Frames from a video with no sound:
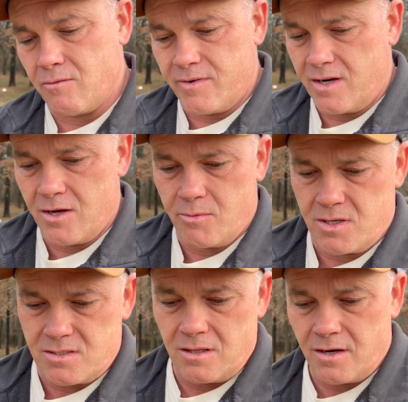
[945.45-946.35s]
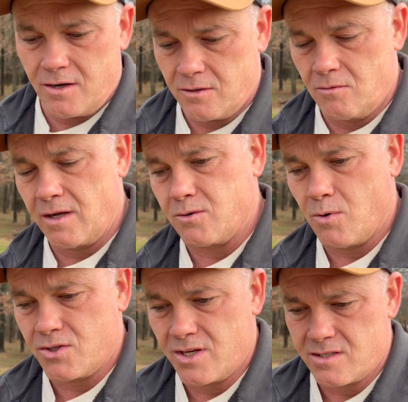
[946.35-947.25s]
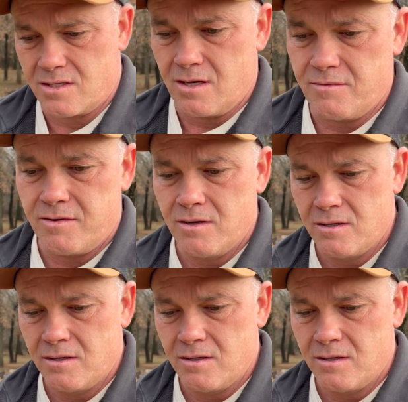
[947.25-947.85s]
video because a lot of y'all don't like to watch that stuff.